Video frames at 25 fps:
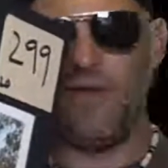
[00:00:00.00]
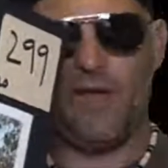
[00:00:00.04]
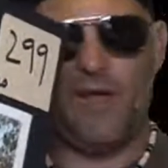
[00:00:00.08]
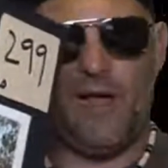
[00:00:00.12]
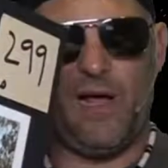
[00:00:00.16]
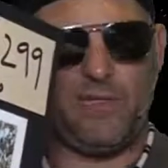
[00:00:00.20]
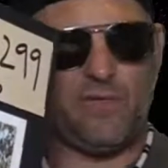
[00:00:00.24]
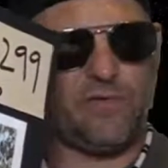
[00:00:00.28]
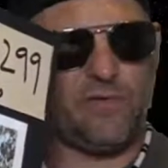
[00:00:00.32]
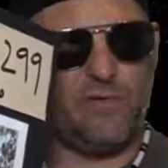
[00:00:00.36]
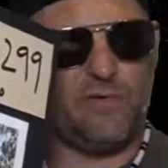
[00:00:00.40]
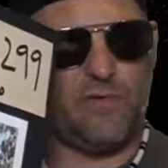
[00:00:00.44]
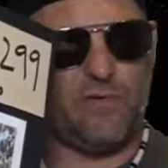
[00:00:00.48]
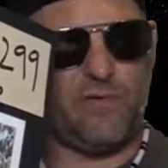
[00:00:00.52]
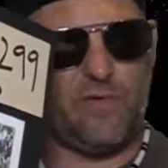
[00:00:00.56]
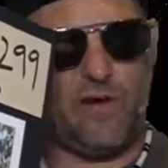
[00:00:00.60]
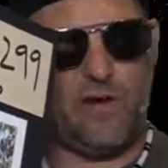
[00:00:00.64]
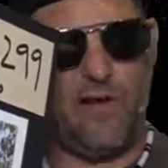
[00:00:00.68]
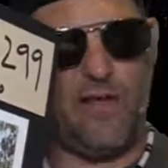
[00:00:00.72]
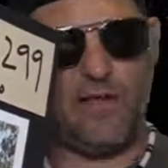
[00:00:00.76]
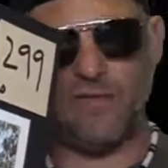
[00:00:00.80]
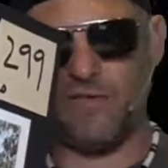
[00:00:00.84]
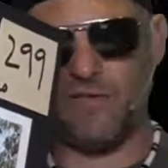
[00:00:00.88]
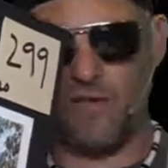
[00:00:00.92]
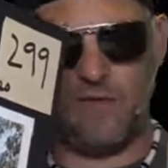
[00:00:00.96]
That's cool,
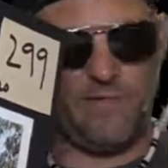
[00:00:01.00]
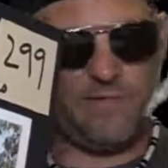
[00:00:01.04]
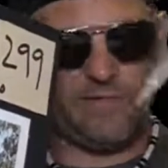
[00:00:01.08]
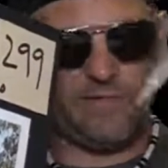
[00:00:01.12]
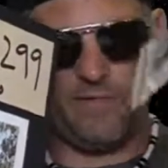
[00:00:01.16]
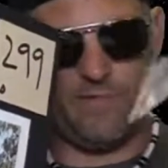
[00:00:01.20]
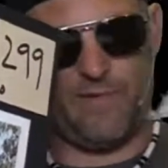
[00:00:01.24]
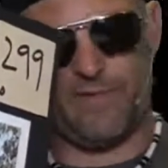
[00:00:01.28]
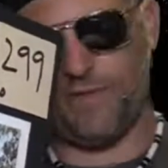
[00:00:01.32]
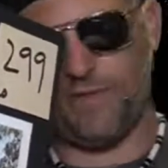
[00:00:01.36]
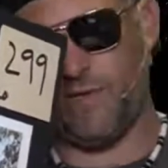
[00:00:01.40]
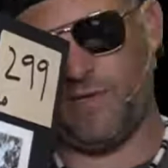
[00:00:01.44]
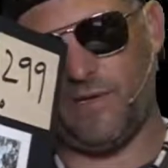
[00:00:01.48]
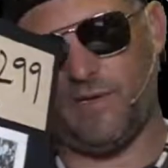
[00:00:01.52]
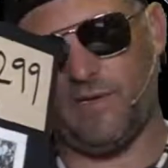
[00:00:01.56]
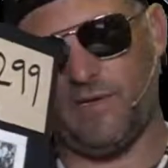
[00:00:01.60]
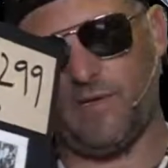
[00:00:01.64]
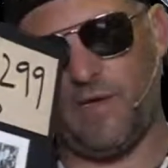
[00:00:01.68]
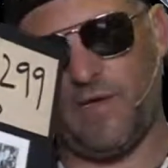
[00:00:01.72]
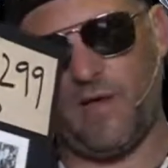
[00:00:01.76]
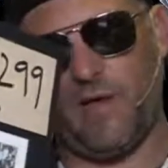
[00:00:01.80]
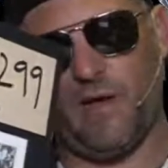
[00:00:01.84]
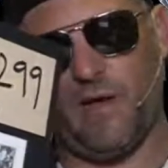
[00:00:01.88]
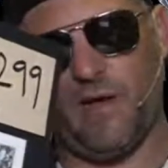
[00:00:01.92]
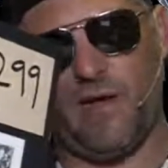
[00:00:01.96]
right? It's
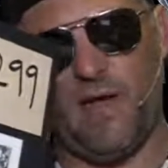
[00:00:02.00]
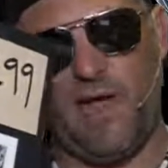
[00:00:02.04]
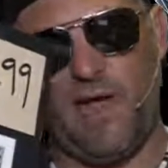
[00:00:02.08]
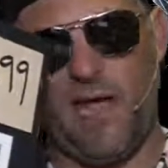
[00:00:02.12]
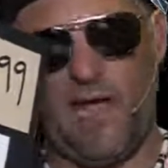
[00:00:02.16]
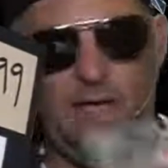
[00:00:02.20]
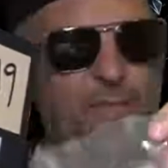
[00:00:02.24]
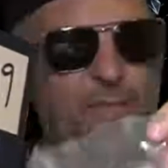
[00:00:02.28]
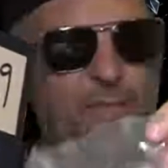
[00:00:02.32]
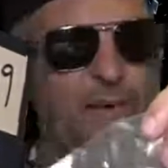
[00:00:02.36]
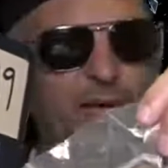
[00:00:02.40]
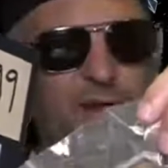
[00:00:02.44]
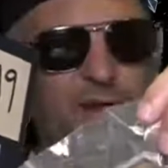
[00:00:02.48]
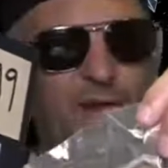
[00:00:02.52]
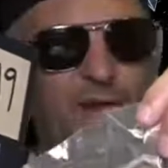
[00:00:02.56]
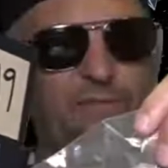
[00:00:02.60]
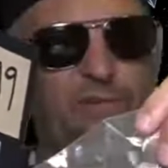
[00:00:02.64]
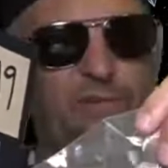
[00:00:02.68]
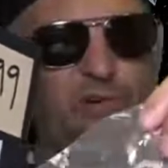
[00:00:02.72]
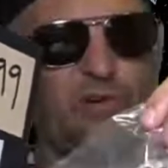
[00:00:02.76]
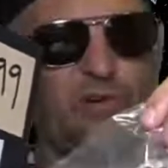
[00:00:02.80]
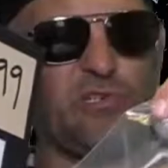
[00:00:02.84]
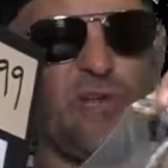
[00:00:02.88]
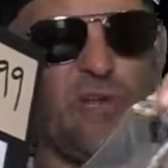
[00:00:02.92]
a hand painted first